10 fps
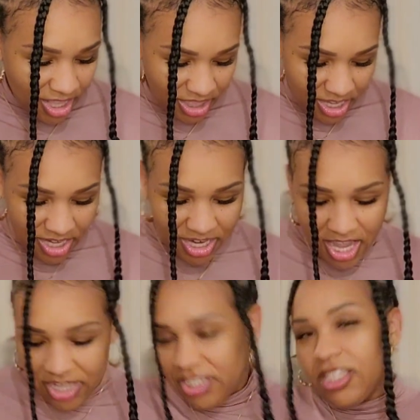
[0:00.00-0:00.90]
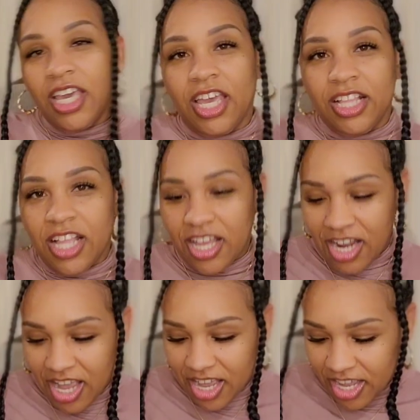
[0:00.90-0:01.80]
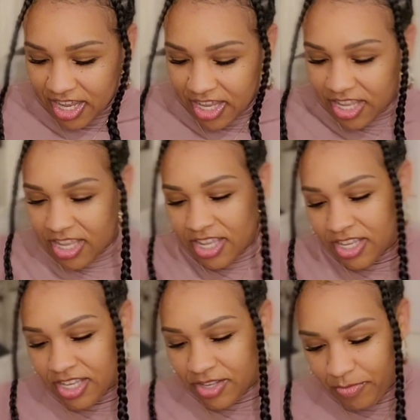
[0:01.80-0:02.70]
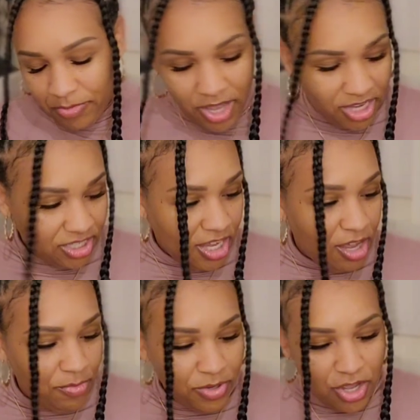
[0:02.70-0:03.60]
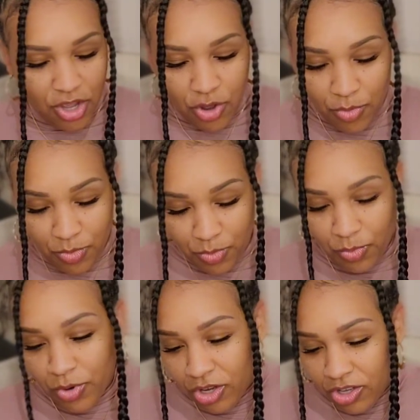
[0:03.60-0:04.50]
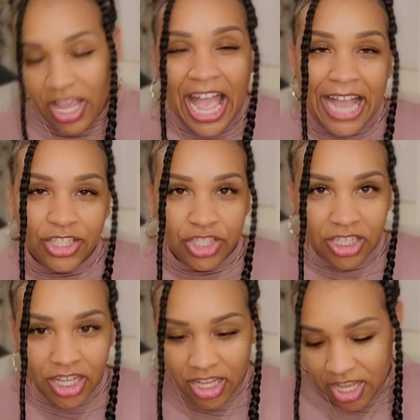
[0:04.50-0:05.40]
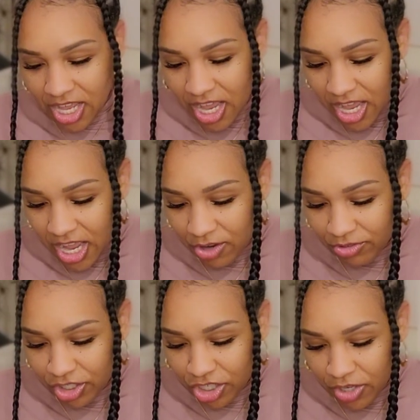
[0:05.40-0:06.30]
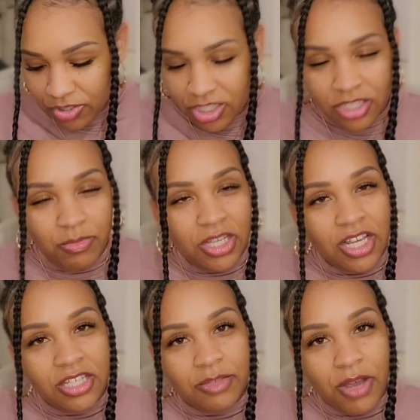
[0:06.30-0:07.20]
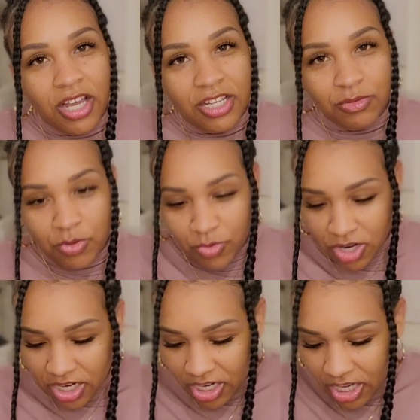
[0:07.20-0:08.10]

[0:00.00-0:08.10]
The next thing that I picked up, well, actually, I only chose this because my husband wanted